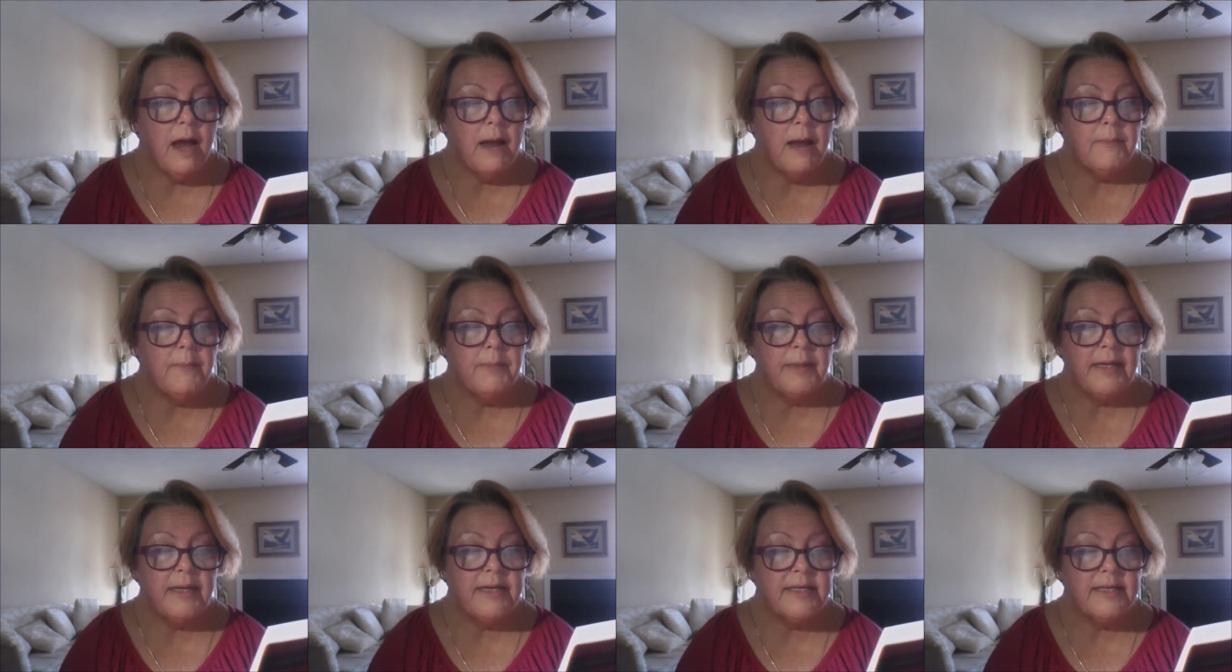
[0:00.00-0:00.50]
I
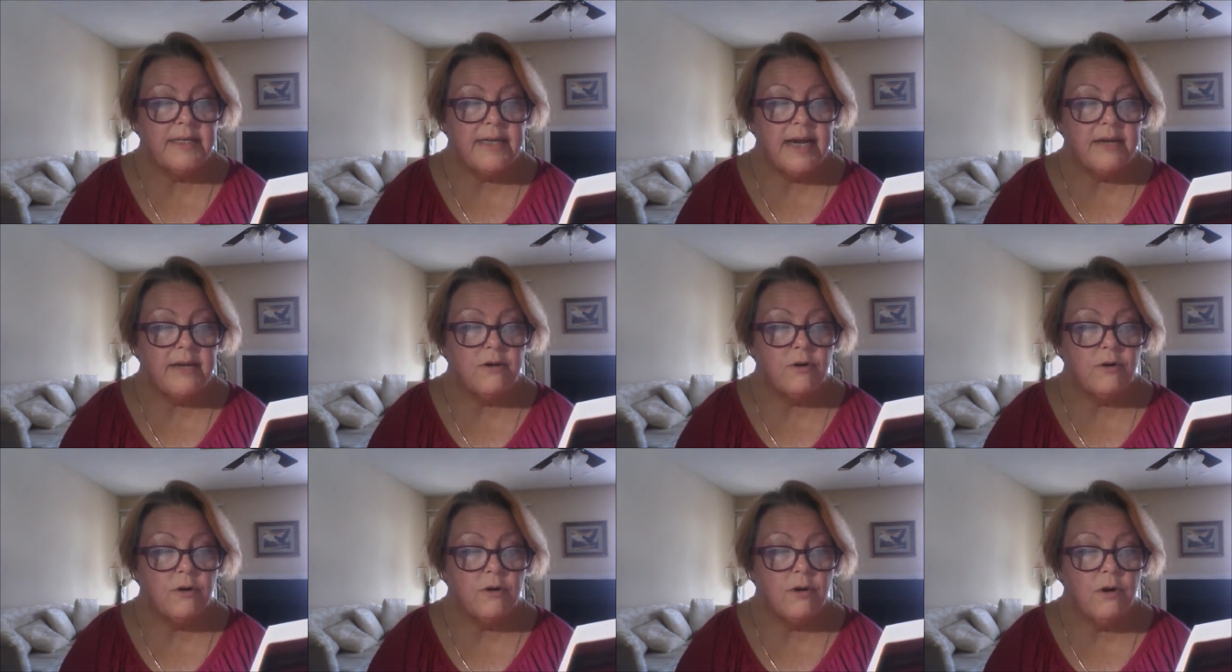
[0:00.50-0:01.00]
blinked
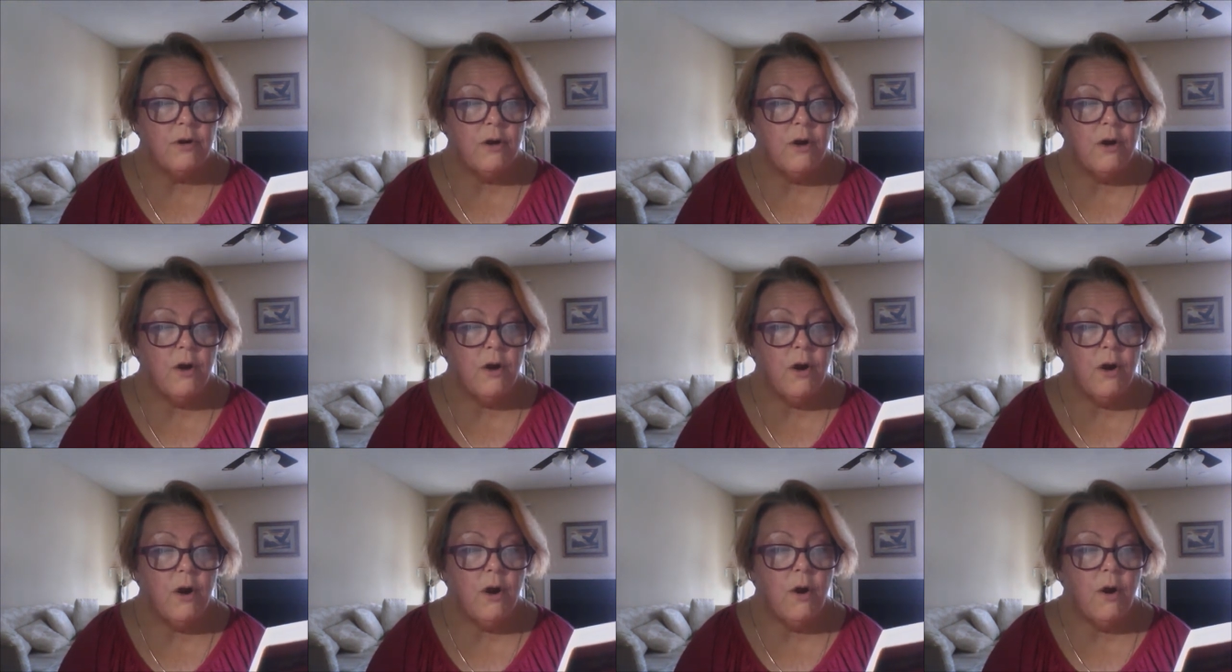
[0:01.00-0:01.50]
at her.
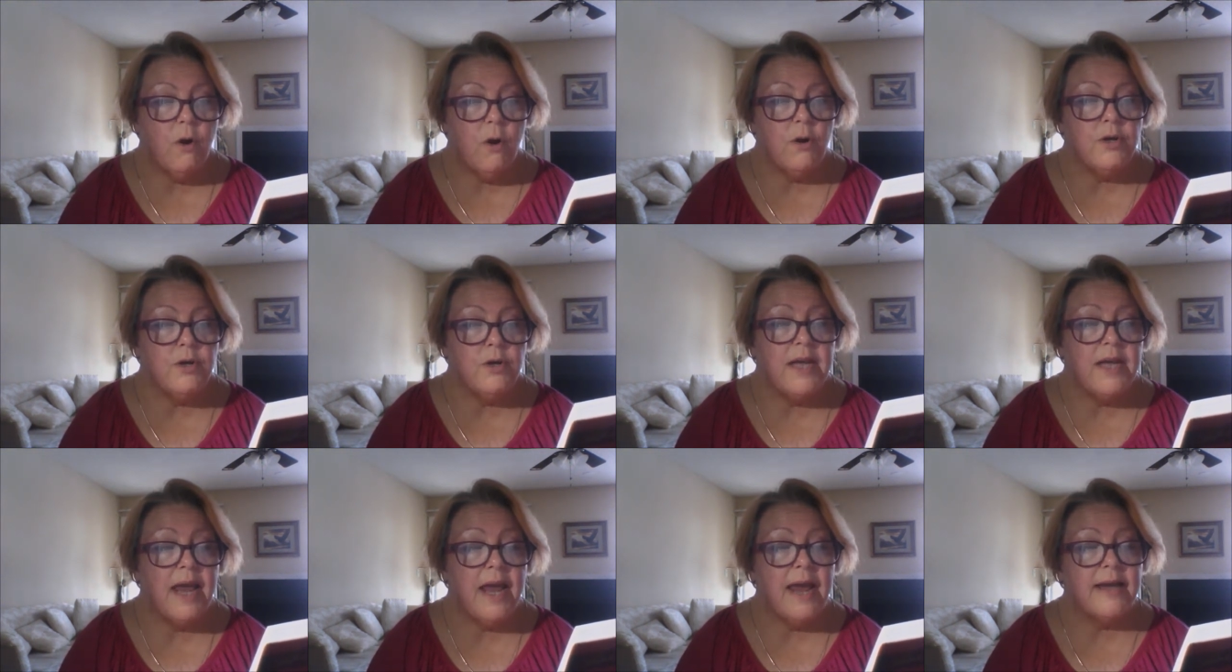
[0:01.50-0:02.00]
Oh,
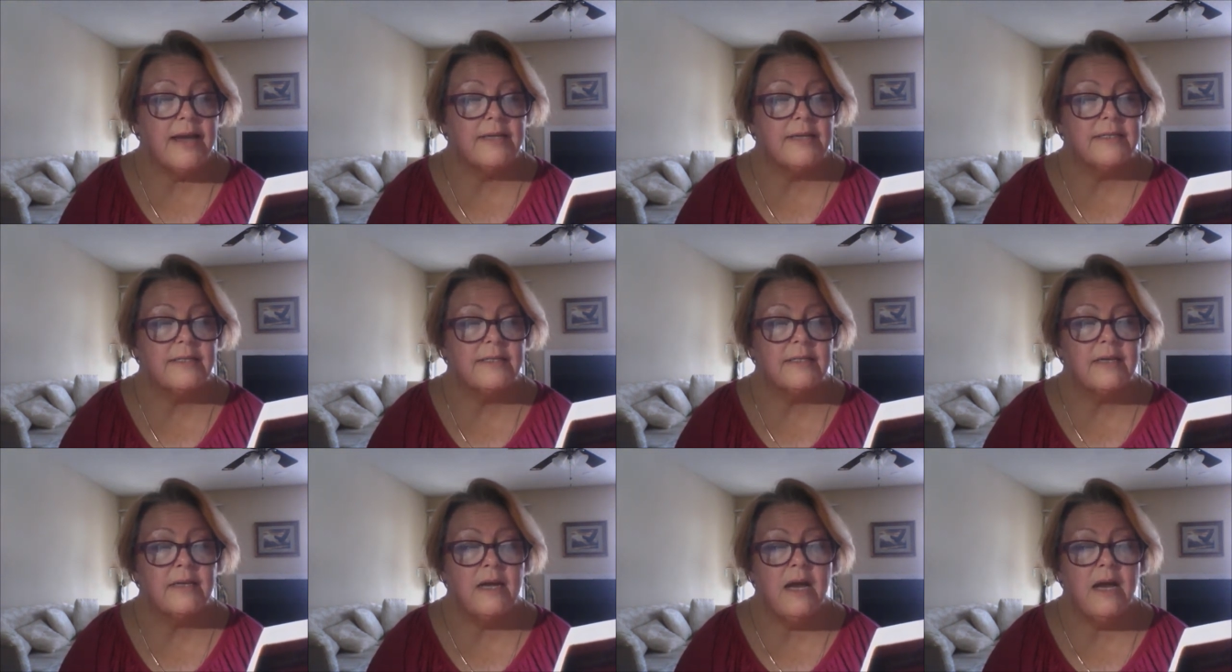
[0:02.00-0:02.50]

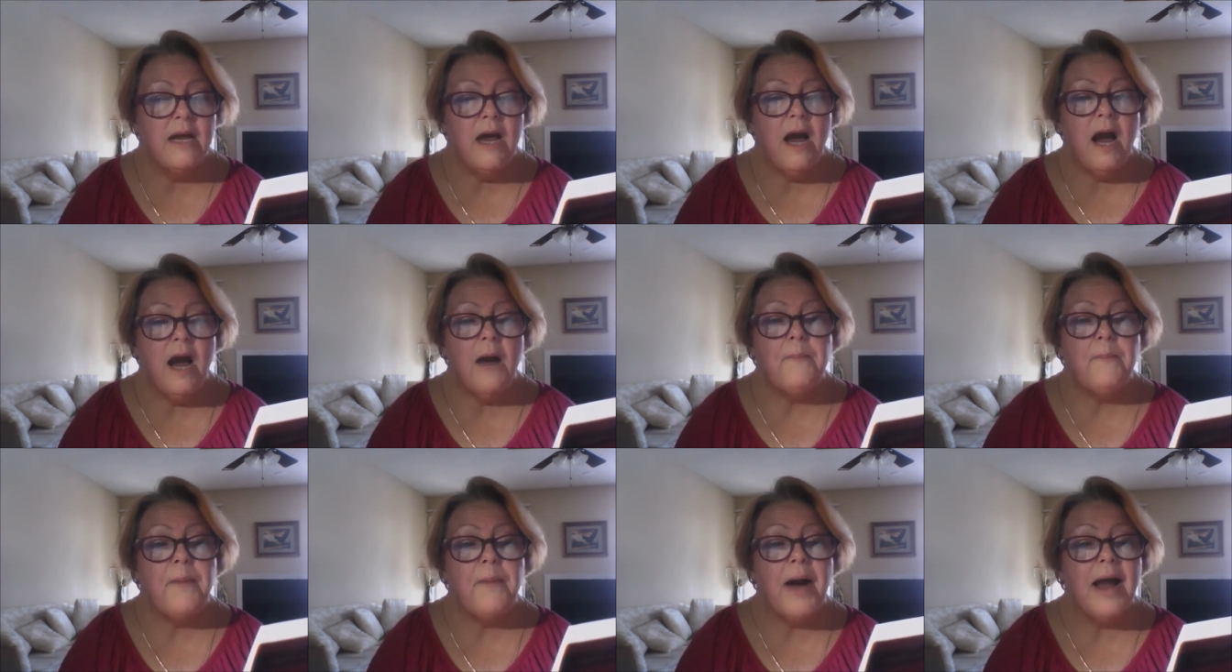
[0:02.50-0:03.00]
yes,
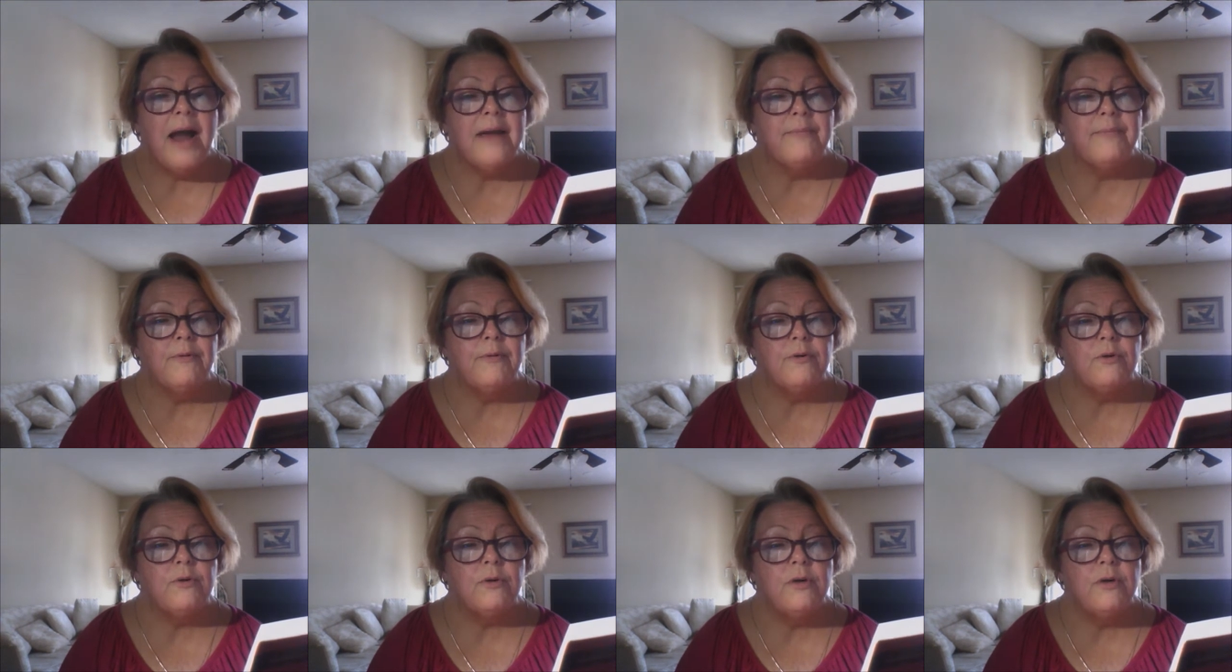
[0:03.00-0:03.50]
a
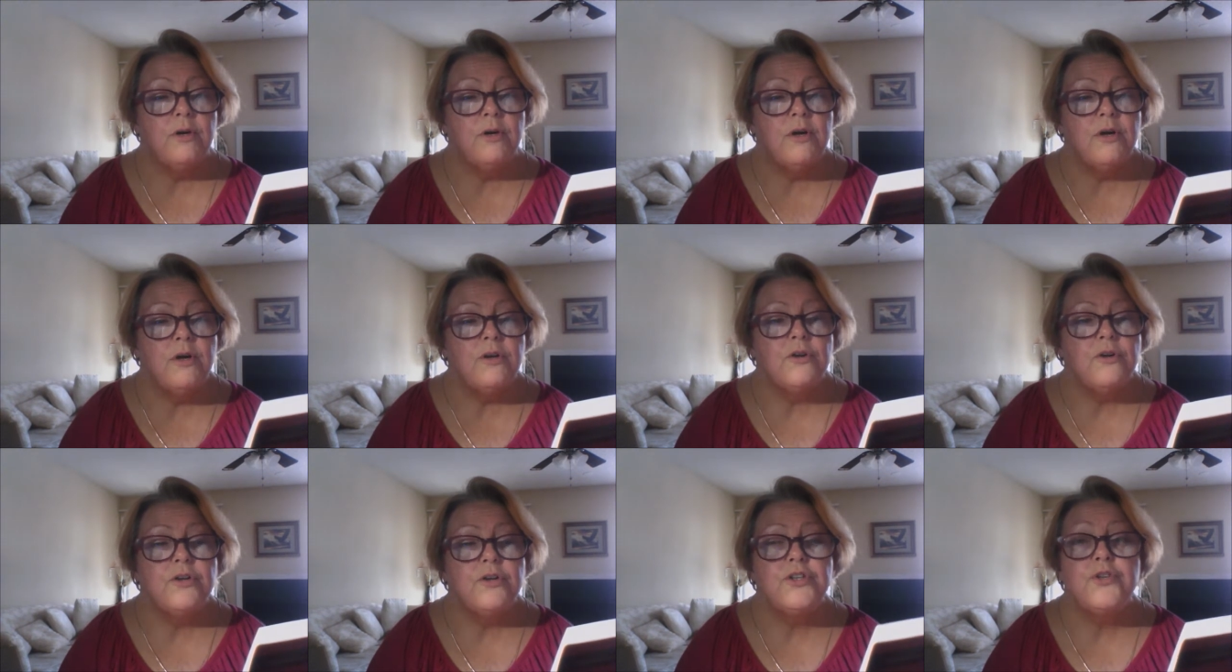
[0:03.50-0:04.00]
Bible.
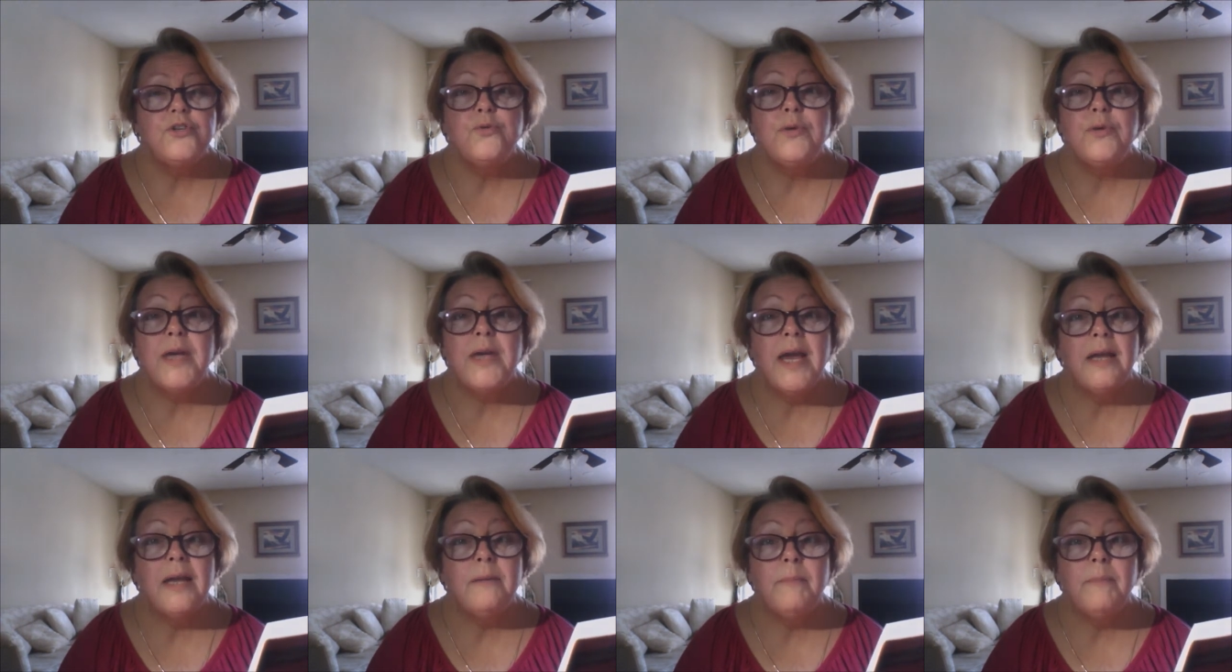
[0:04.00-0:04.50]
Could you
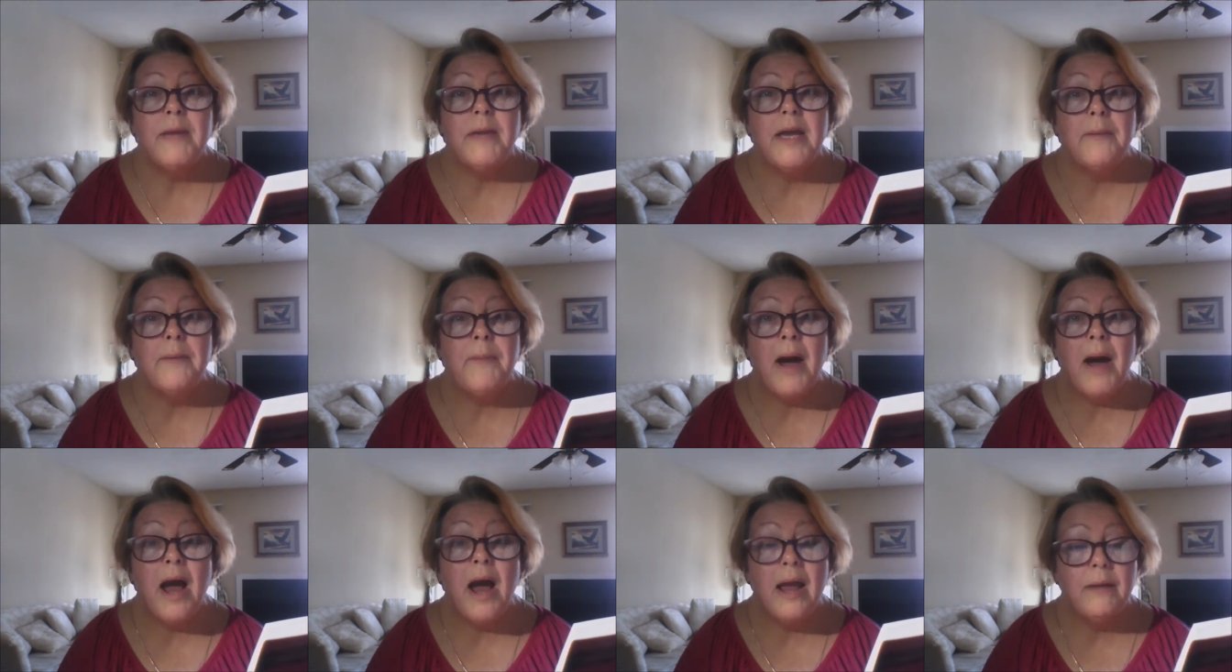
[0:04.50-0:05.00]
get me a
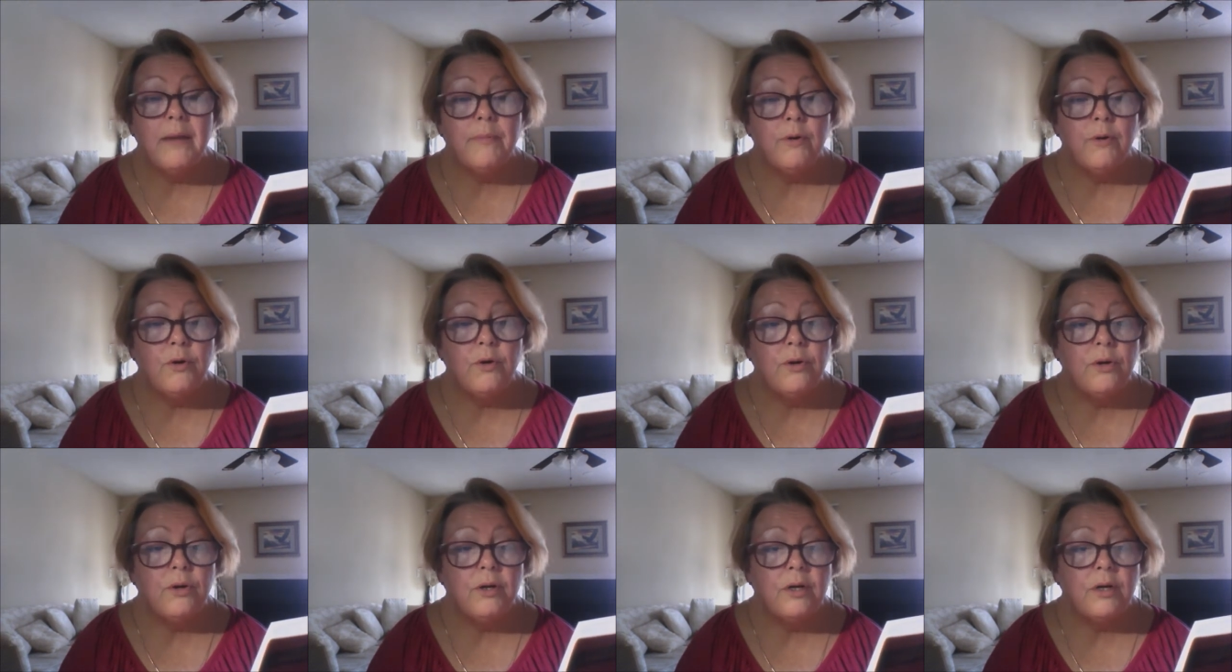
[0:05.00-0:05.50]

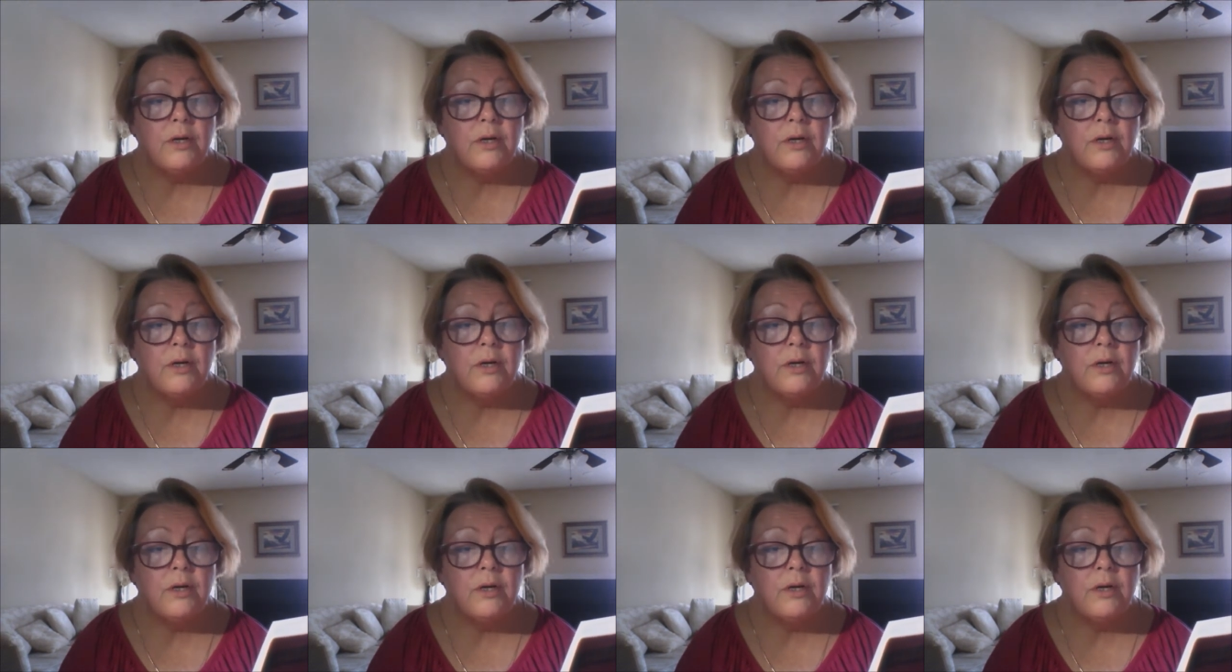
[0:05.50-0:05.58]
Bible?